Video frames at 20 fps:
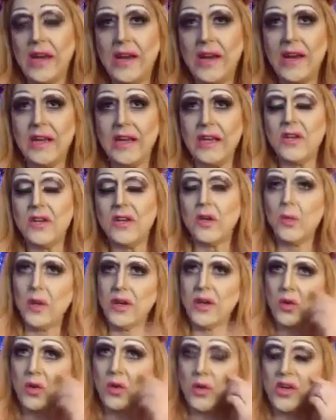it.
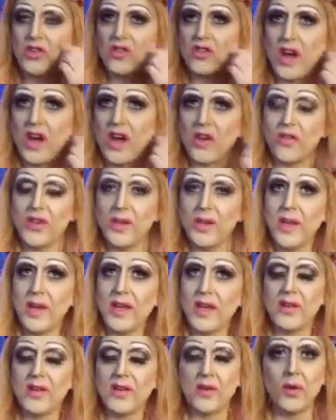When you reached out to
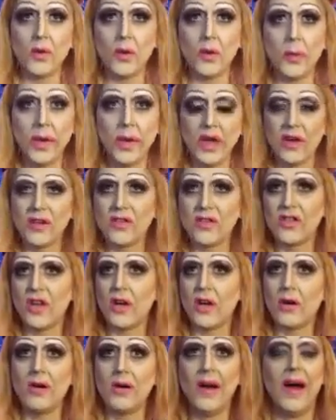me to be on the
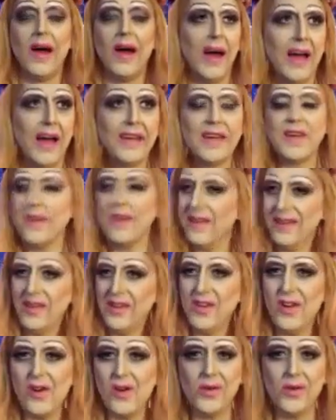show, I can,
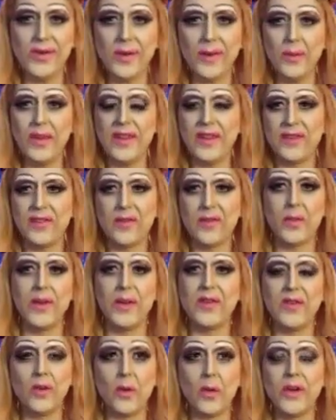some of these
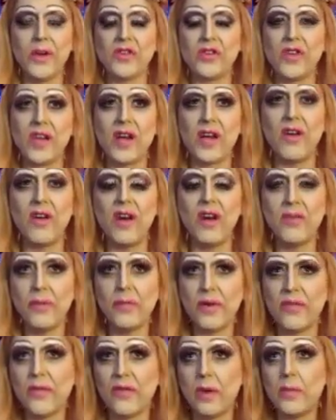queens who are reaching out, I've
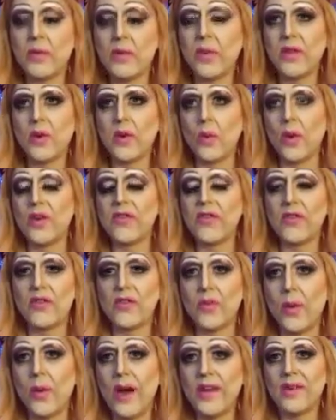performed with you once or
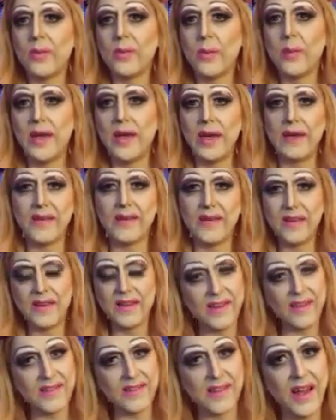twice, but
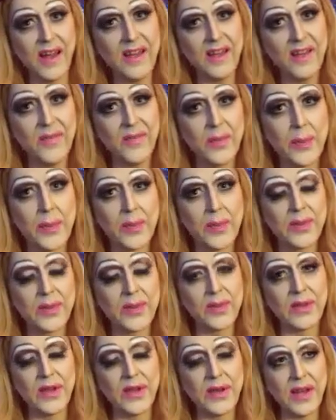that's kind of
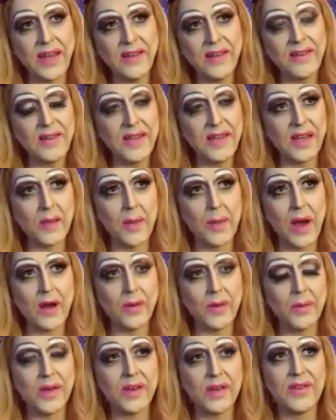the nice thing
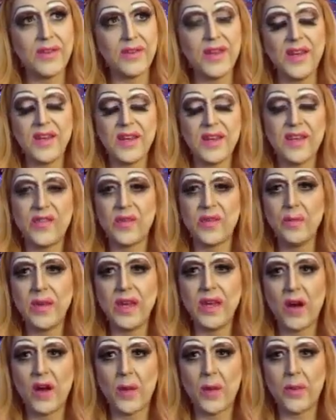about it, because then it gives
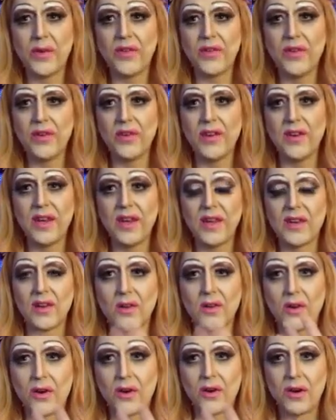me an opportunity to
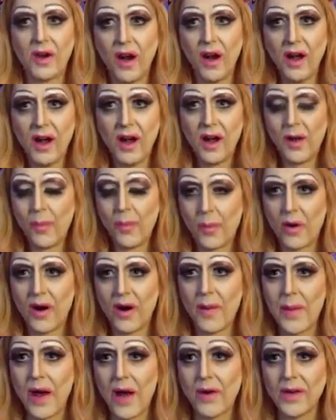learn
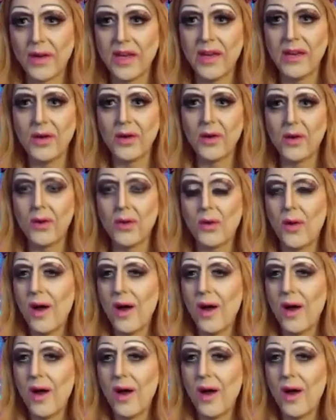more about you